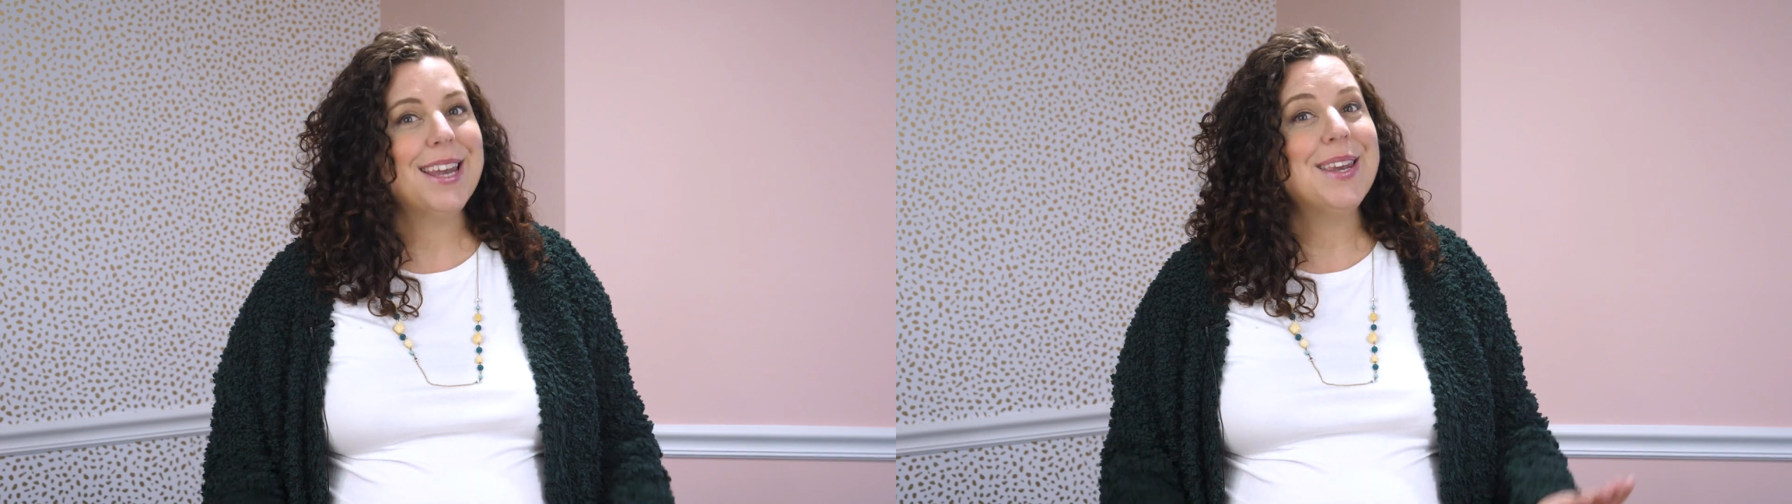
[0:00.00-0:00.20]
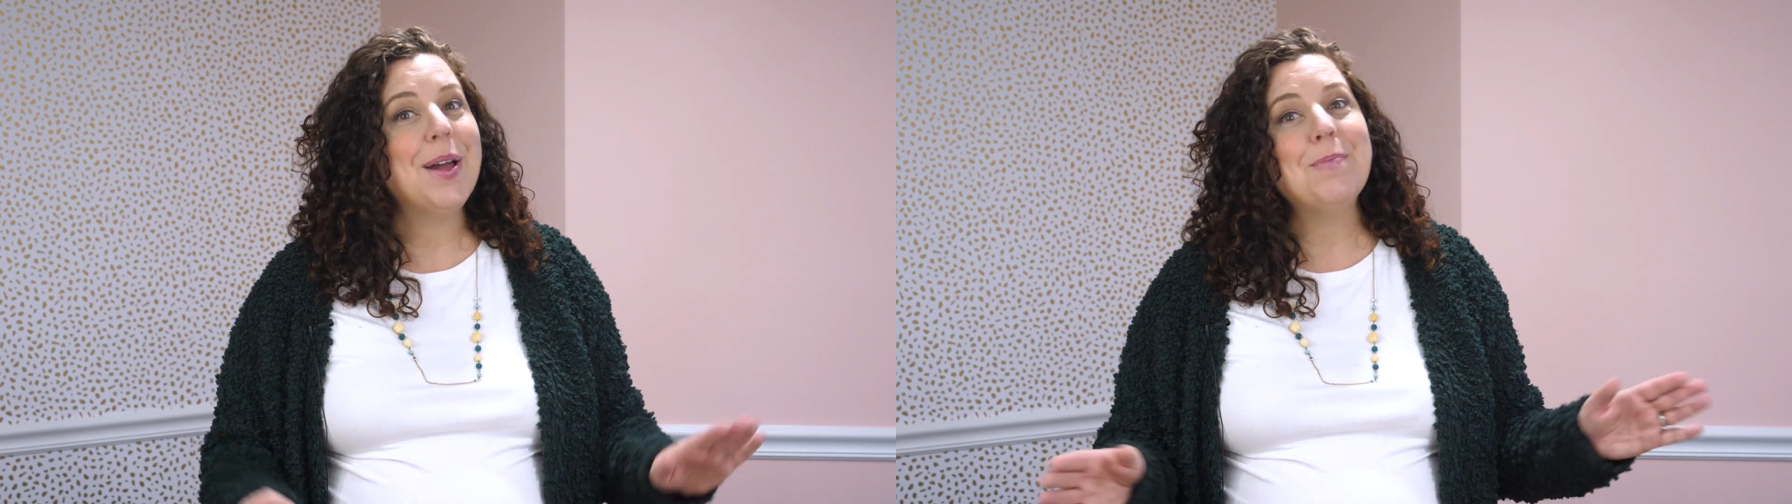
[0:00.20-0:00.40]

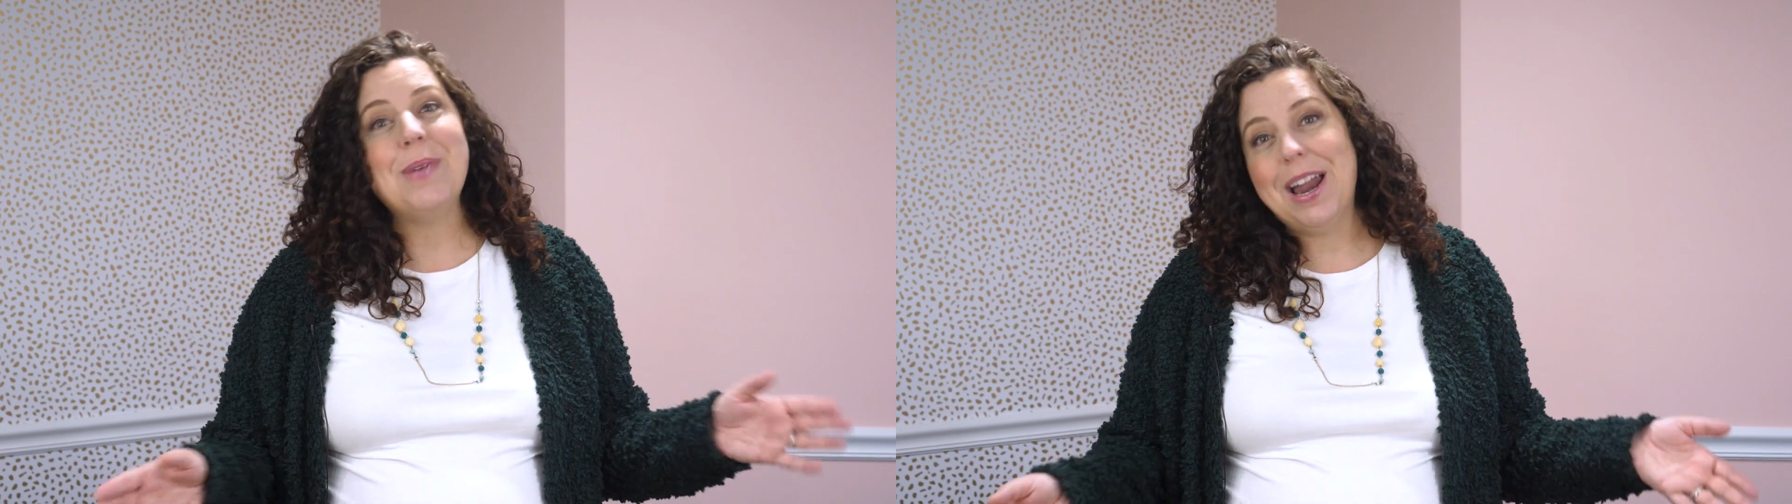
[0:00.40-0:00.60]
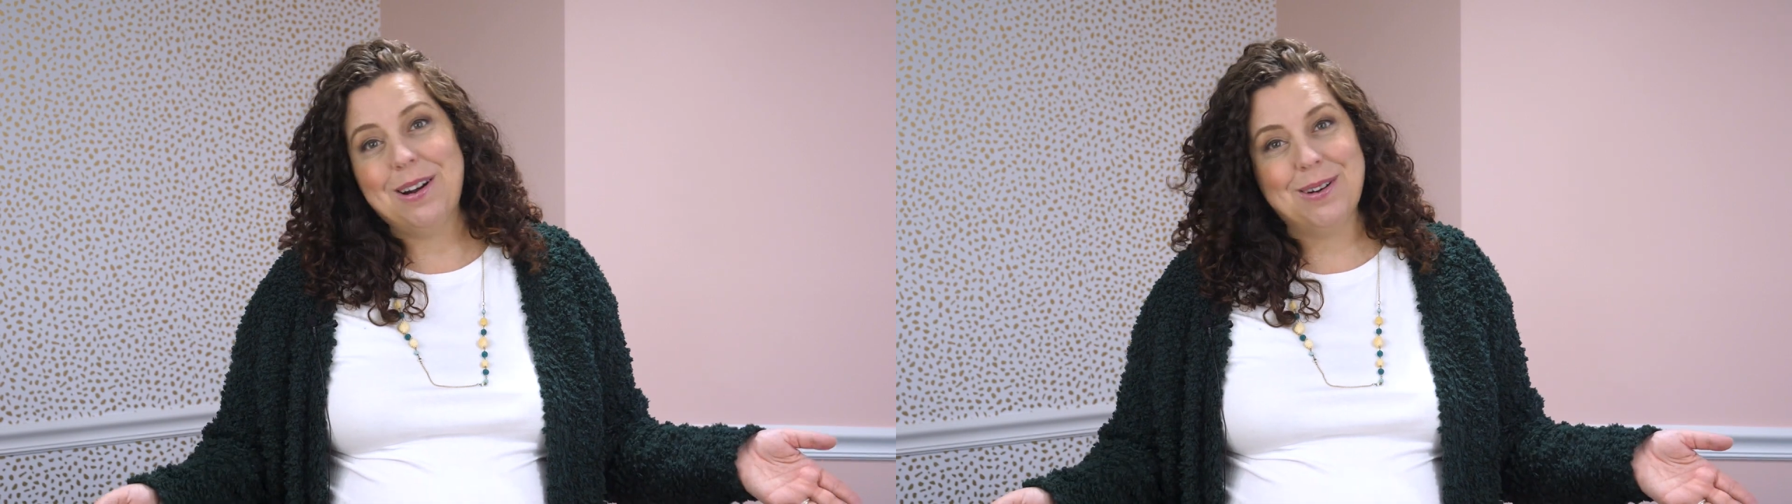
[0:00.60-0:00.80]
no
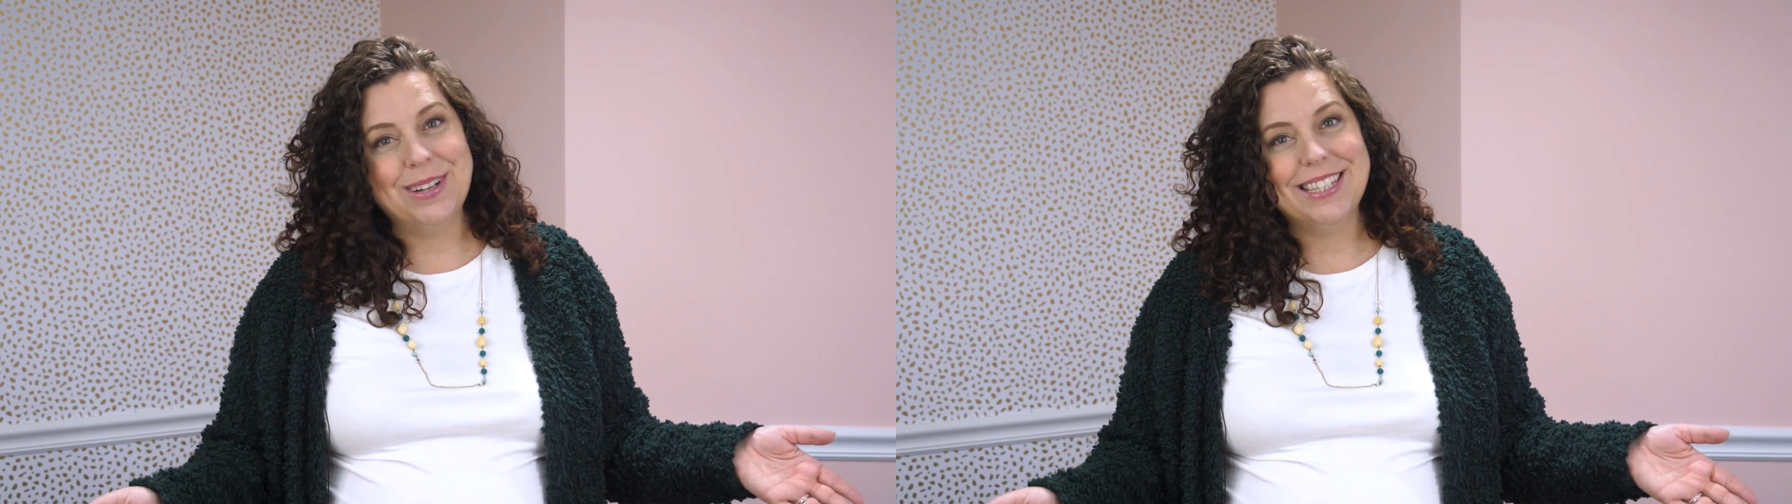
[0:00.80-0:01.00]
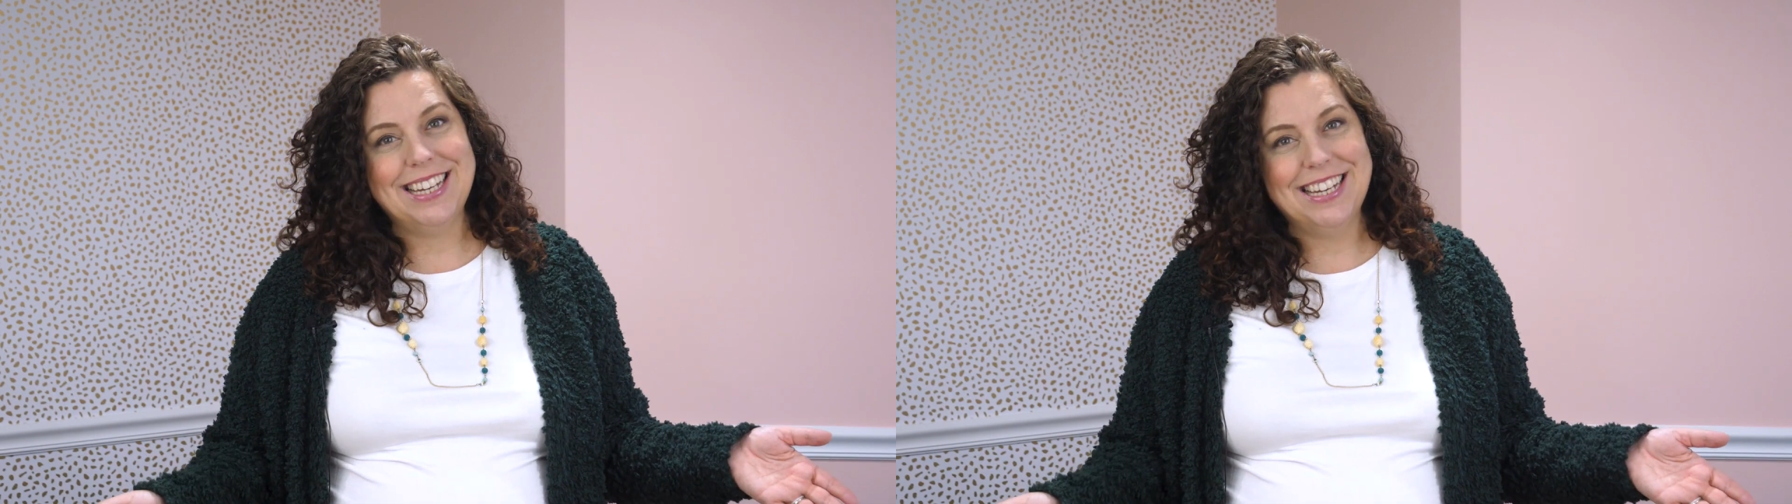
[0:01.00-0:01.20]
matter
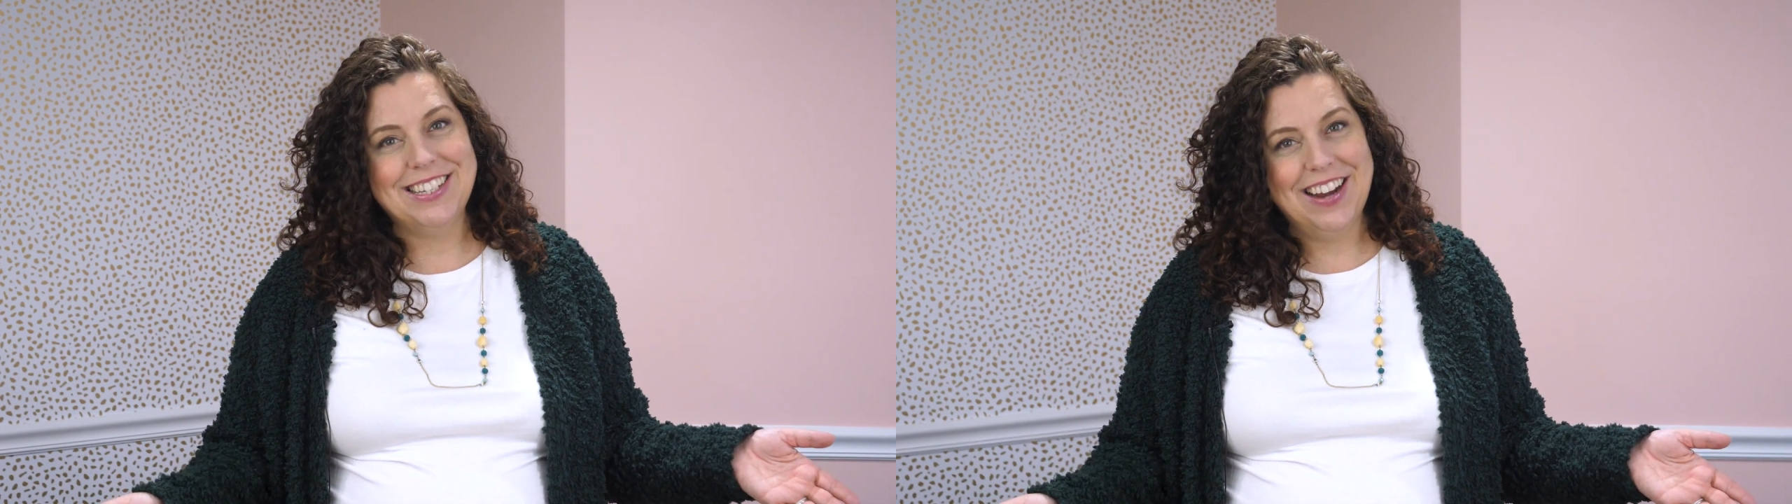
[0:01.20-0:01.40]
what stage